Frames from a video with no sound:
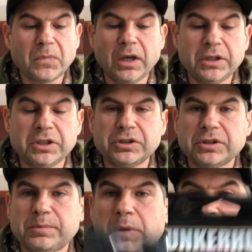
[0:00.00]
and then
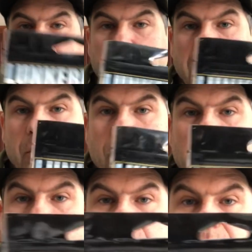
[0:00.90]
just buy the pink
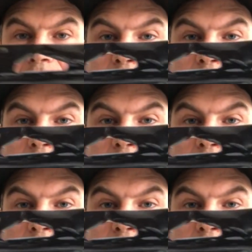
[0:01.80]
worms.